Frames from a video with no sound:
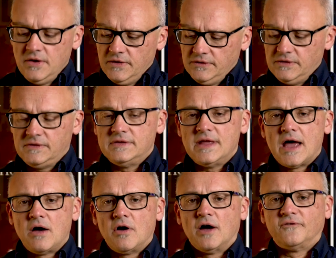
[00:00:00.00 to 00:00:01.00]
This is
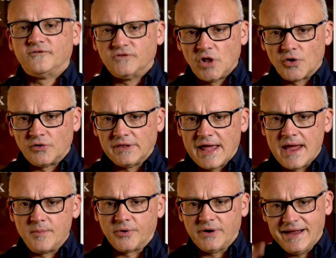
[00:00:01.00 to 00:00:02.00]
now a floral
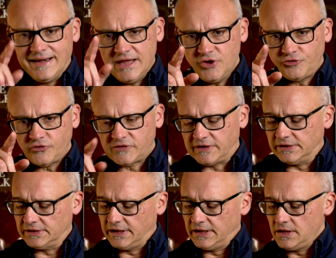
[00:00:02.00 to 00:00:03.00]
amber. And
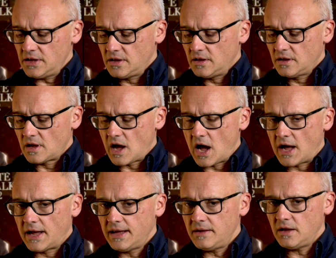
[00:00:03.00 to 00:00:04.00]
interestingly,
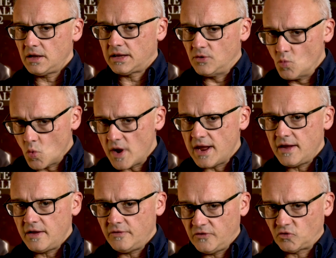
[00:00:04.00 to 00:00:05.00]
I can
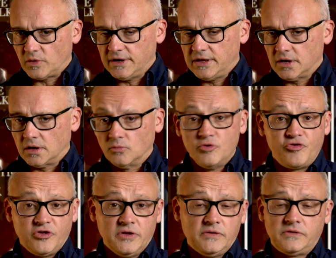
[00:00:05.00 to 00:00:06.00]
wear this one here,
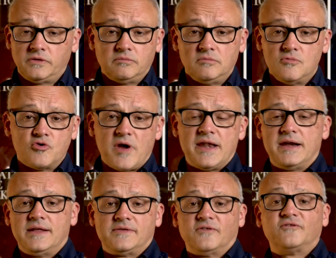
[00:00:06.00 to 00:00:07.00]
which is
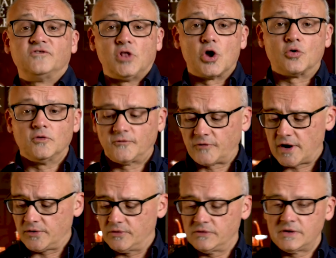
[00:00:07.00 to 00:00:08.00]
graded as a floral
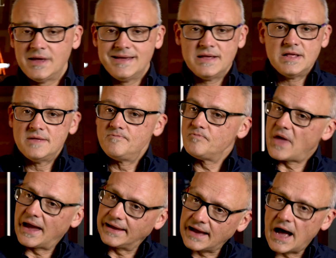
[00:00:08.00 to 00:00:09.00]
fragrance.
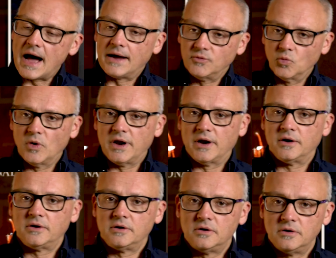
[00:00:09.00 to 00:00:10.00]
I can't
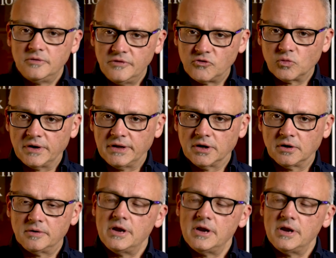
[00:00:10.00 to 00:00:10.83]
wear this one here.